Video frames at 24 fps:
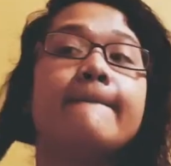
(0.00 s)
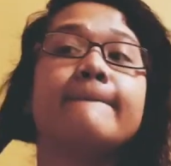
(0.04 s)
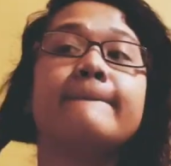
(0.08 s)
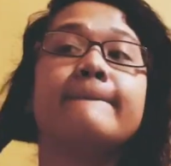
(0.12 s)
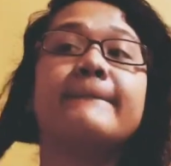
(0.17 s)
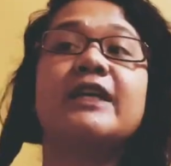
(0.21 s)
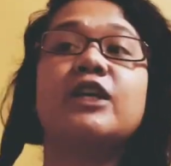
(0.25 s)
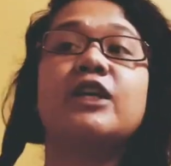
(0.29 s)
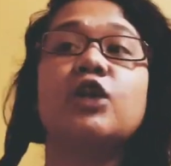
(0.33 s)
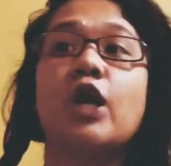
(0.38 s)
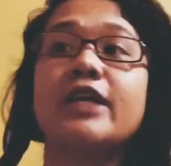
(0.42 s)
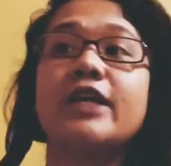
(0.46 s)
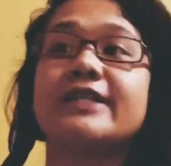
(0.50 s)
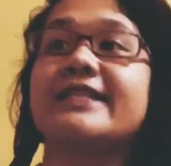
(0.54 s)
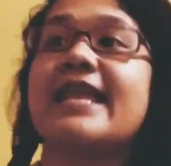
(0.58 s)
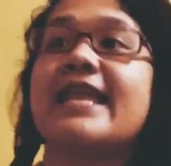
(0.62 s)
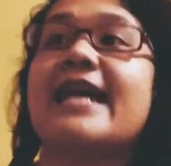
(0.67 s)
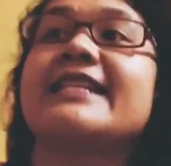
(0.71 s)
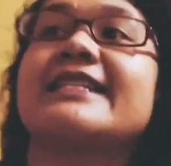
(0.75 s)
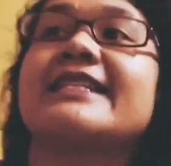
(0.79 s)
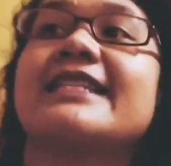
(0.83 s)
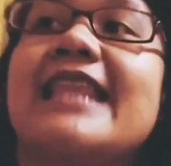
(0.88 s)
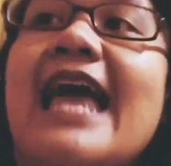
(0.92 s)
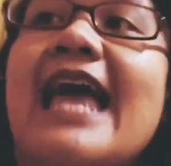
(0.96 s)
Because
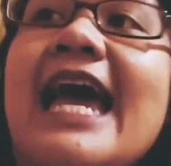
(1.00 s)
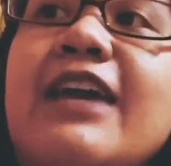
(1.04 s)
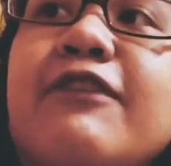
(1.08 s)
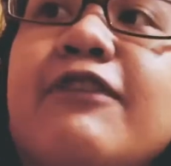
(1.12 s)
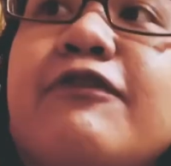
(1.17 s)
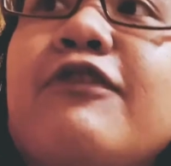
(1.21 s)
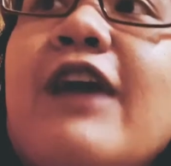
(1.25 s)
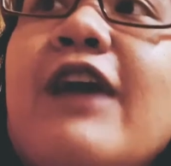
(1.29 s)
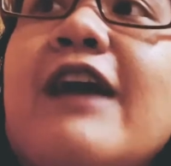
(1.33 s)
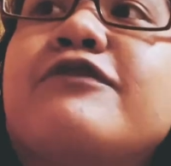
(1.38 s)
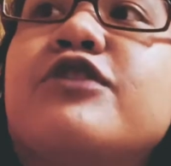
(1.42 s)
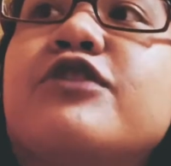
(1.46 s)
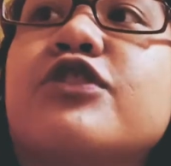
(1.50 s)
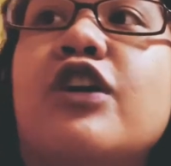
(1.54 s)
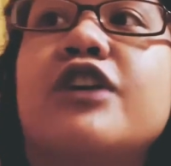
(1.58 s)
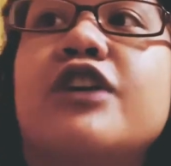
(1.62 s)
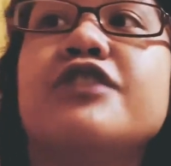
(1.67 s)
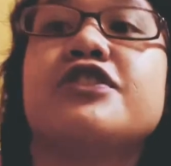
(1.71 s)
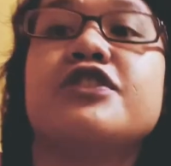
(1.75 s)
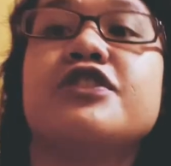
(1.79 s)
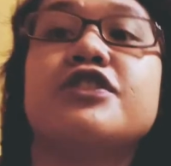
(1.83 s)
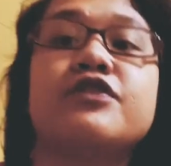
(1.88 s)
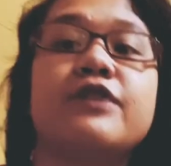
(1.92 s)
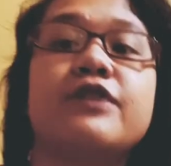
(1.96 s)
that's life. You have to
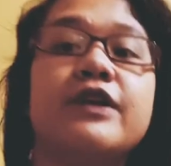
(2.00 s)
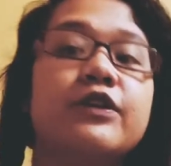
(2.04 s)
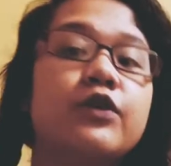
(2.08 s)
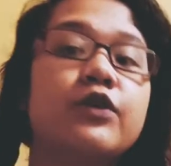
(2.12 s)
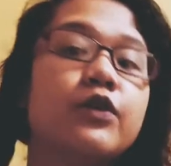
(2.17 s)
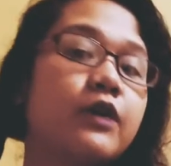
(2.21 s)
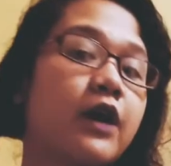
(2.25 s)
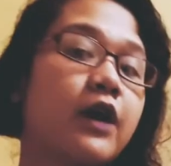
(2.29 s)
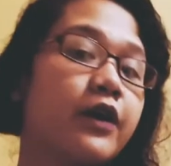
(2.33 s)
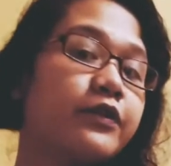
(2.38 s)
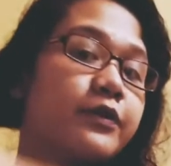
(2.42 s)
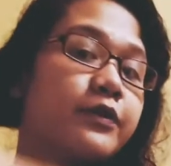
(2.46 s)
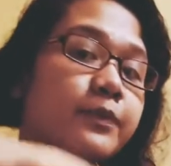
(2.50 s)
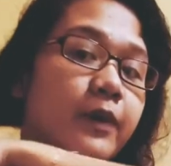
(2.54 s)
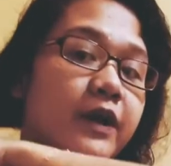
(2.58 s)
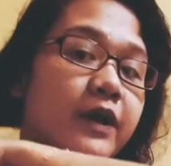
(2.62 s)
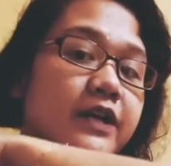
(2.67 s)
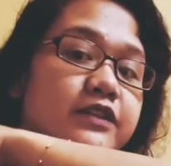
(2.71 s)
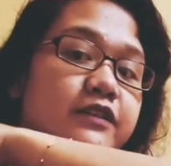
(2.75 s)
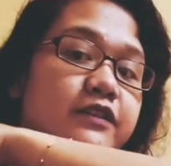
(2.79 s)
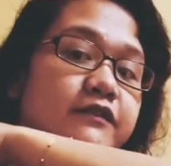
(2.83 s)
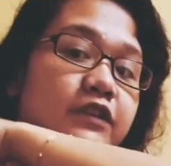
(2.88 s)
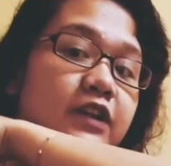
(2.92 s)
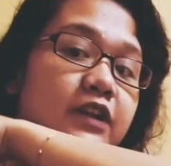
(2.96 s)
concentrate on other
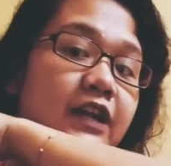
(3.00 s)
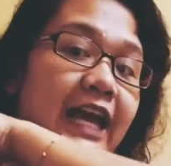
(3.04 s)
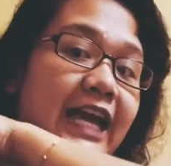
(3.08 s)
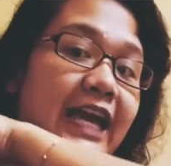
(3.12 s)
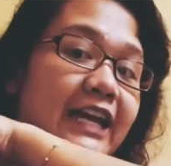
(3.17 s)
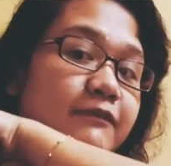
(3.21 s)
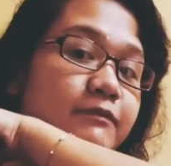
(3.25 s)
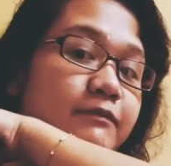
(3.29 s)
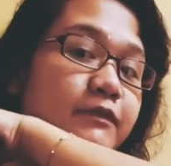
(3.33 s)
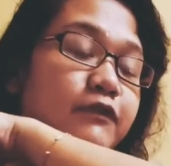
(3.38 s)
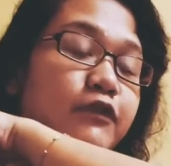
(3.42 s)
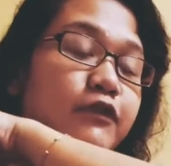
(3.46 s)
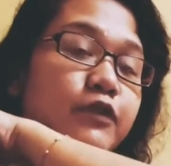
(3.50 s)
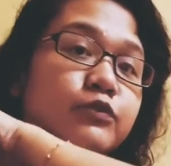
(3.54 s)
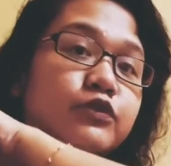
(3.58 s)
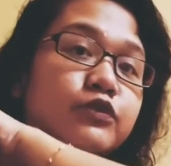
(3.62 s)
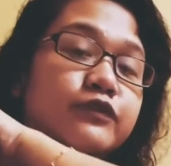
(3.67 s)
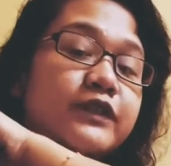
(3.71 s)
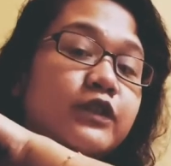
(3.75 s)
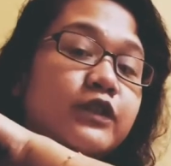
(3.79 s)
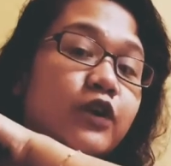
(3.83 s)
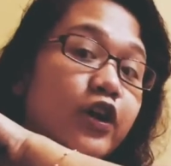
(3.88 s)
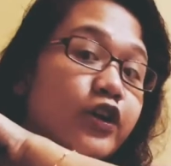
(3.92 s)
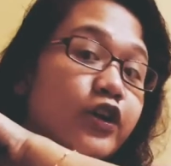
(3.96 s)
parts of your life before
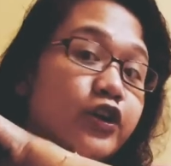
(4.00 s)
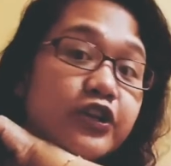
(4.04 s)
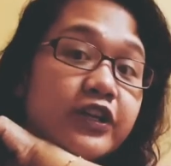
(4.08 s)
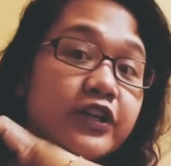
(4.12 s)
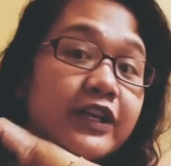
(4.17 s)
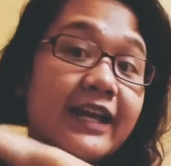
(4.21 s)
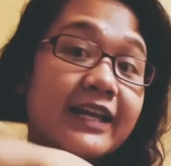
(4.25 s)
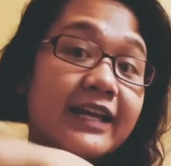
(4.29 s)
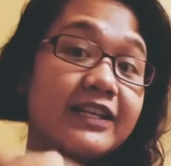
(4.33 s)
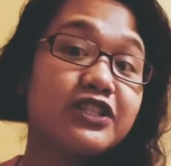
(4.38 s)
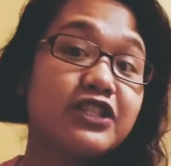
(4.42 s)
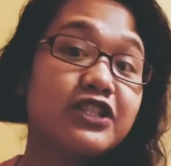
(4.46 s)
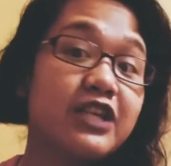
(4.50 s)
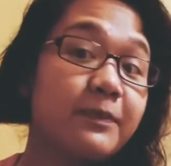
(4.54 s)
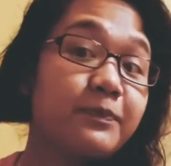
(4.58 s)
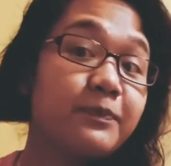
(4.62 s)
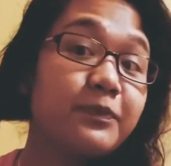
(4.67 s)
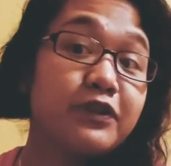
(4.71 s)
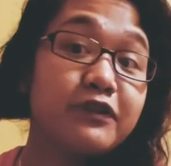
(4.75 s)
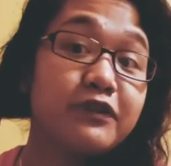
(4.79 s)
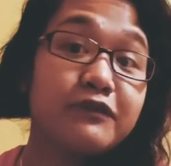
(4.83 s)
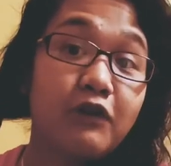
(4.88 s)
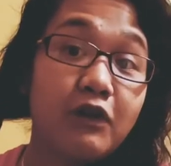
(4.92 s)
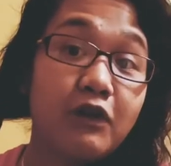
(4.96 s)
moving on the next
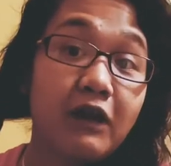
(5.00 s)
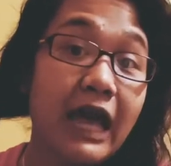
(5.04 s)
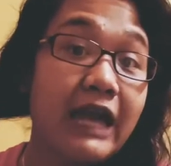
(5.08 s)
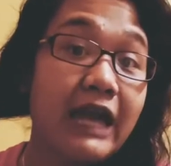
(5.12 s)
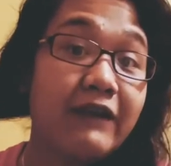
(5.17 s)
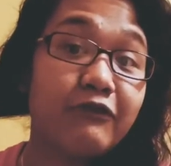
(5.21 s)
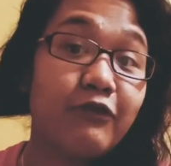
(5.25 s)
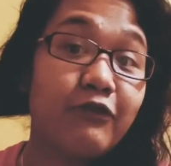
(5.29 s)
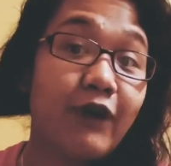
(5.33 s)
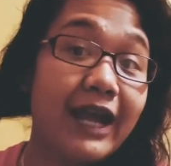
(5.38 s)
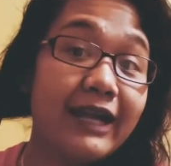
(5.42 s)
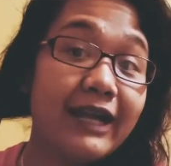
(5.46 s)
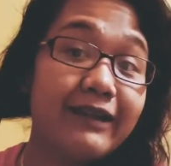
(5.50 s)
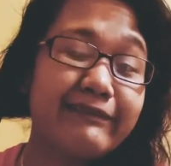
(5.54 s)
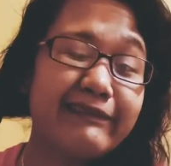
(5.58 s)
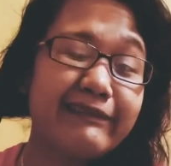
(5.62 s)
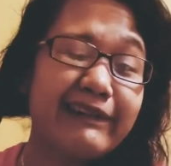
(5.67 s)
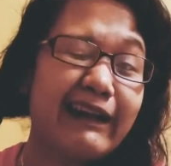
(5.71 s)
chapter of your life, right?